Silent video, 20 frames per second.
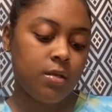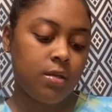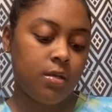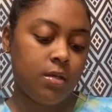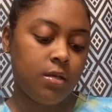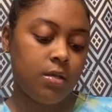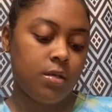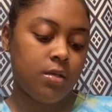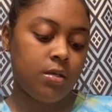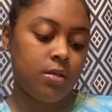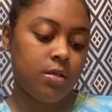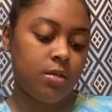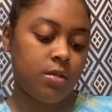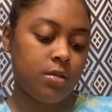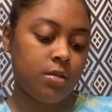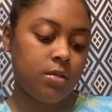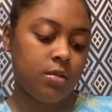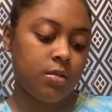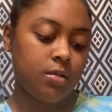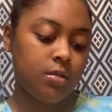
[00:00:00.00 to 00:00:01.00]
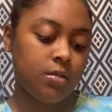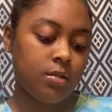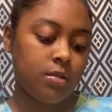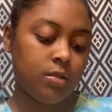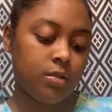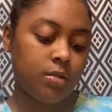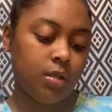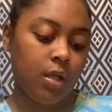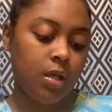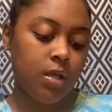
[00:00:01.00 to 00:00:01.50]

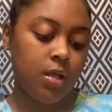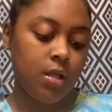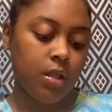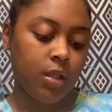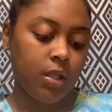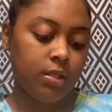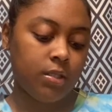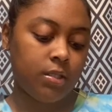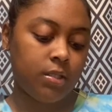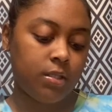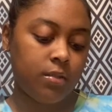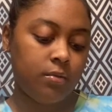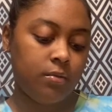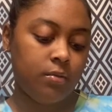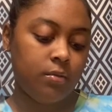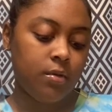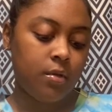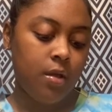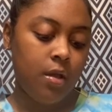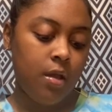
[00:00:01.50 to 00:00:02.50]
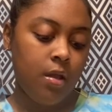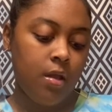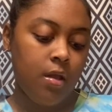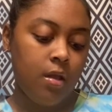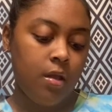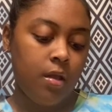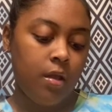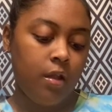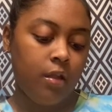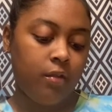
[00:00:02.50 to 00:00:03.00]
is, let's see,
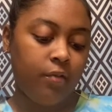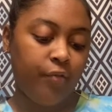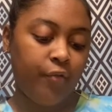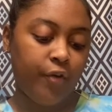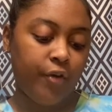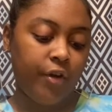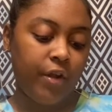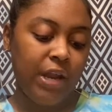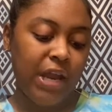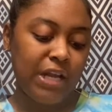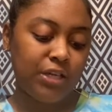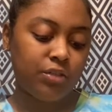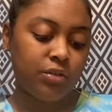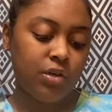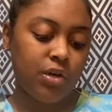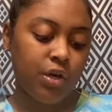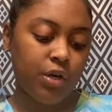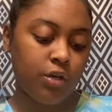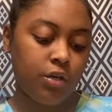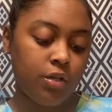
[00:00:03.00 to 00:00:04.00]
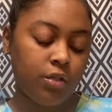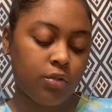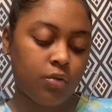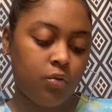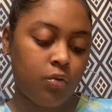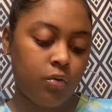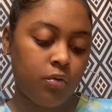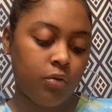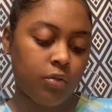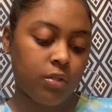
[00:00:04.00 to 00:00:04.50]
it's for natural curls,
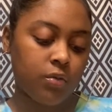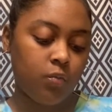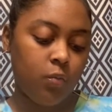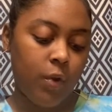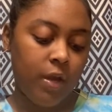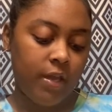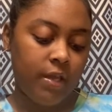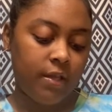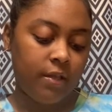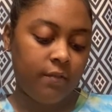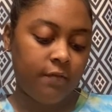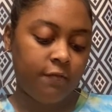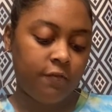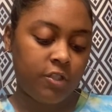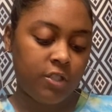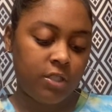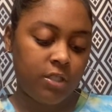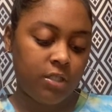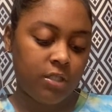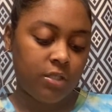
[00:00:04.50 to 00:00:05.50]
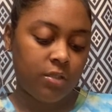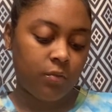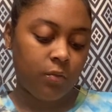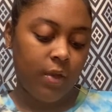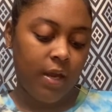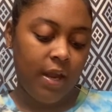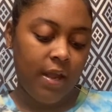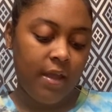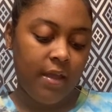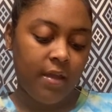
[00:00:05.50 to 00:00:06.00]
coils, and waves. This is the one
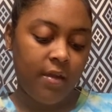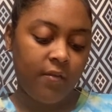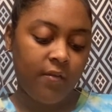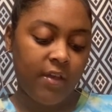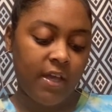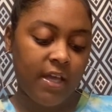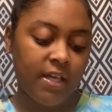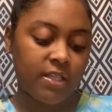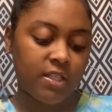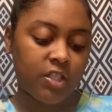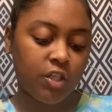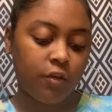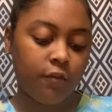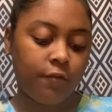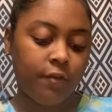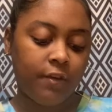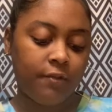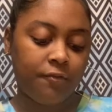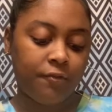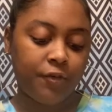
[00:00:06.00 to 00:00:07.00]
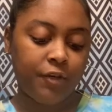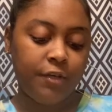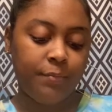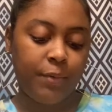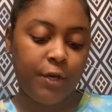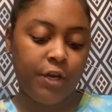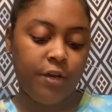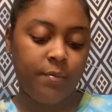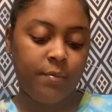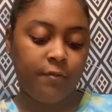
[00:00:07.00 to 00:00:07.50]
I have. It has sulfate-free,
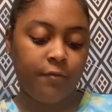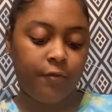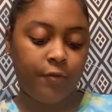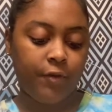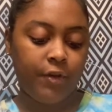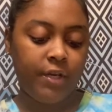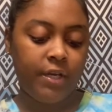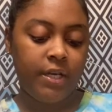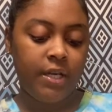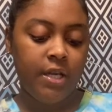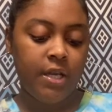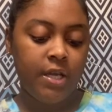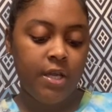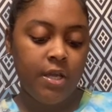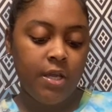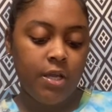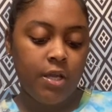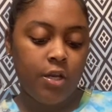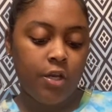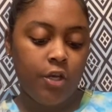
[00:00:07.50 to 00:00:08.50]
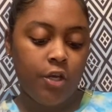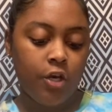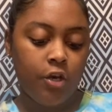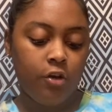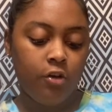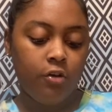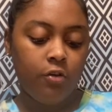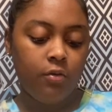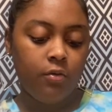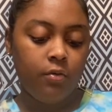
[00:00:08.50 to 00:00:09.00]
paraben-free,
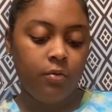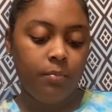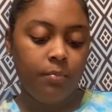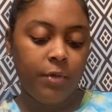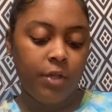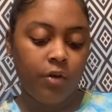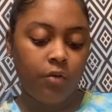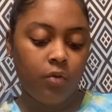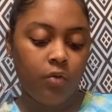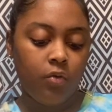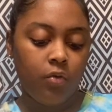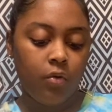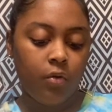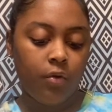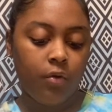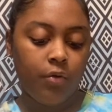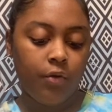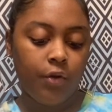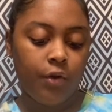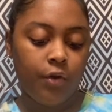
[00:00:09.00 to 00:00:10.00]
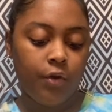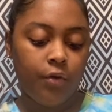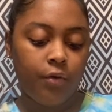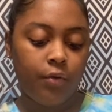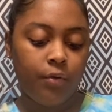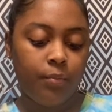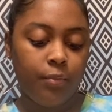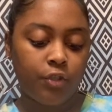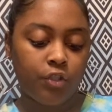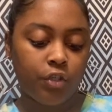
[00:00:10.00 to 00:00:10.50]
no mineral oil, no
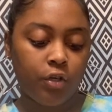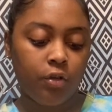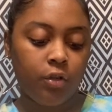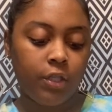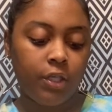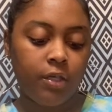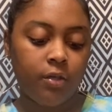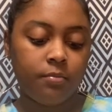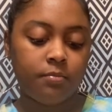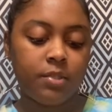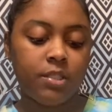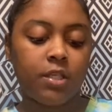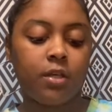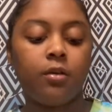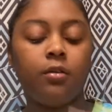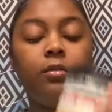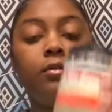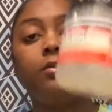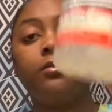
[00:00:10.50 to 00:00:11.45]
petroleum. So